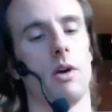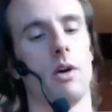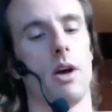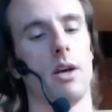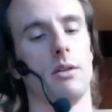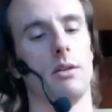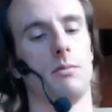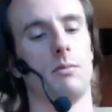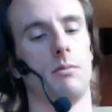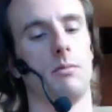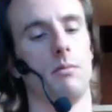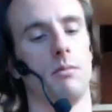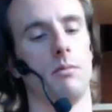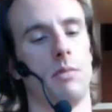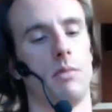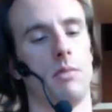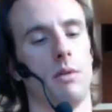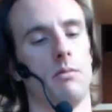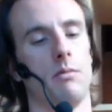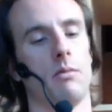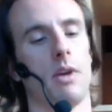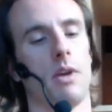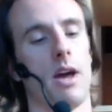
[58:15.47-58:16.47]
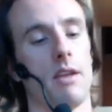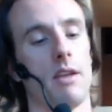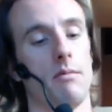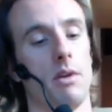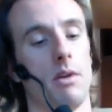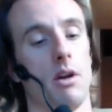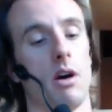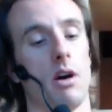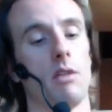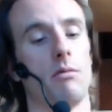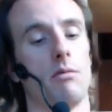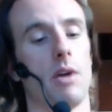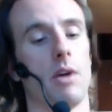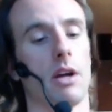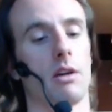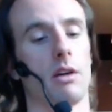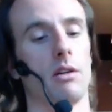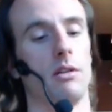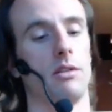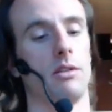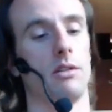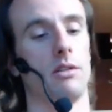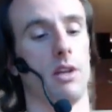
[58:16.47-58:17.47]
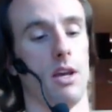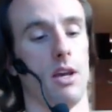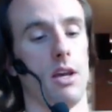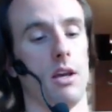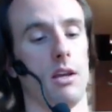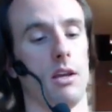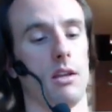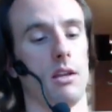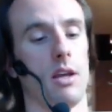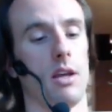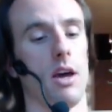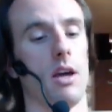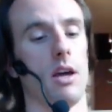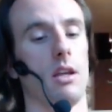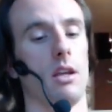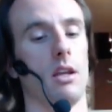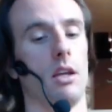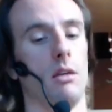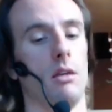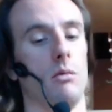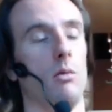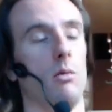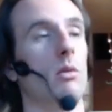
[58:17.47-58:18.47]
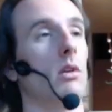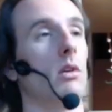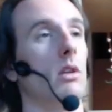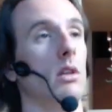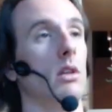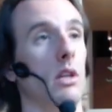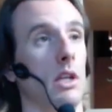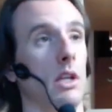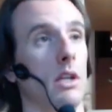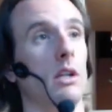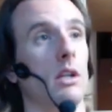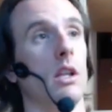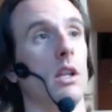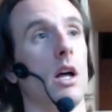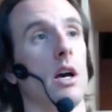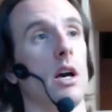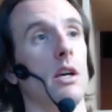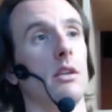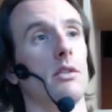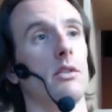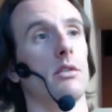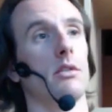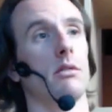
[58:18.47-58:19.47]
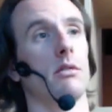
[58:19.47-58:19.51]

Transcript: has been kind of been on record saying that he would legalize.